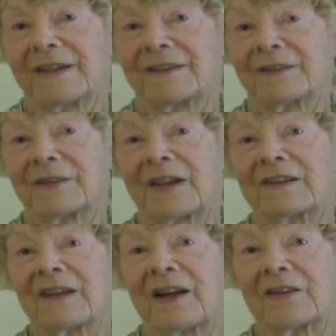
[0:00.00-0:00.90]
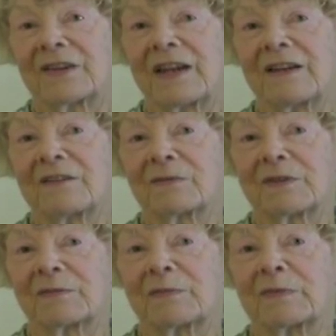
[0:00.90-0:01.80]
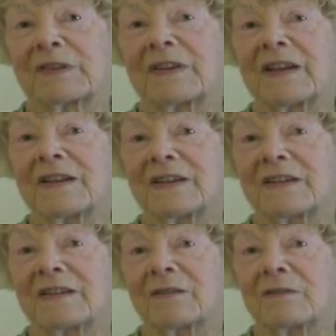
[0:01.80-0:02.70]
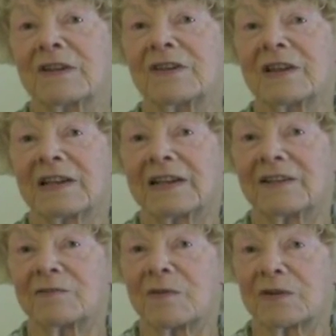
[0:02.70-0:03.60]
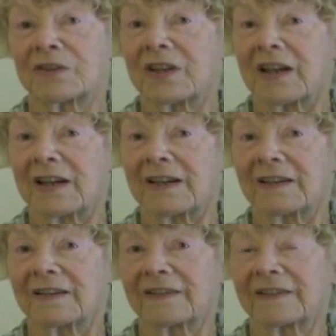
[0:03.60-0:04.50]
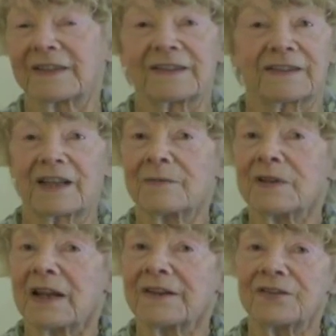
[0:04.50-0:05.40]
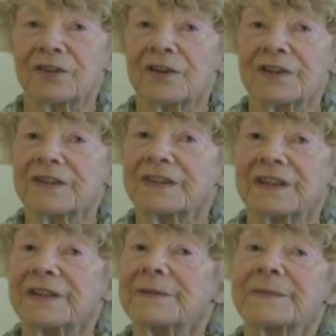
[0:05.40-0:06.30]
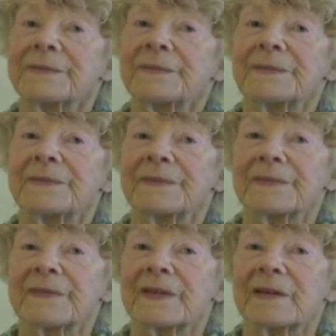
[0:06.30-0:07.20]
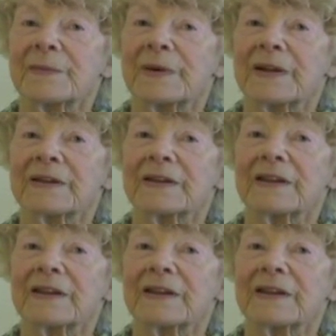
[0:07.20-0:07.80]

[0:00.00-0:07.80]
So that's how the dance was presented originally to Moshe. Same dance you're going to see, but